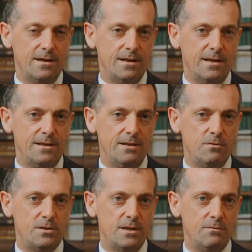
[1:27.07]
I think
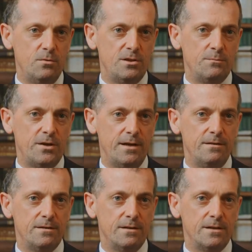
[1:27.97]
it would
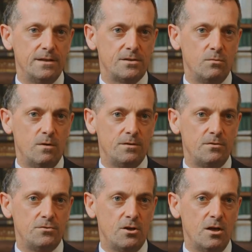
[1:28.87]
depend as to what
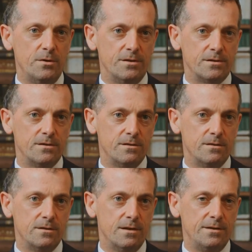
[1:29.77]
your job is.
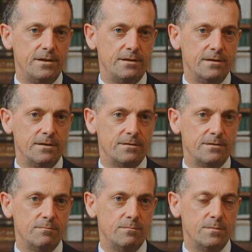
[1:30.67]
I think
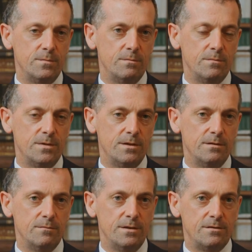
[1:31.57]
that
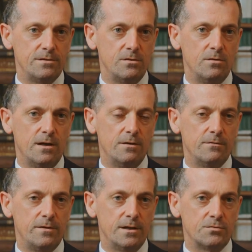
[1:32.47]
there's no hard
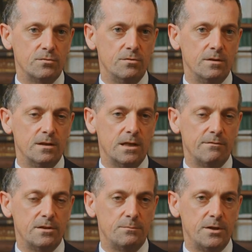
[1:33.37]
and fast rule, and a lot of
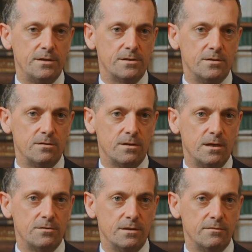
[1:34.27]
it depends on your
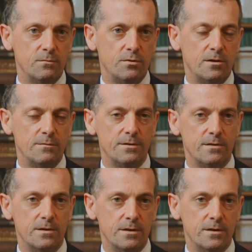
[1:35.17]
contract of employment.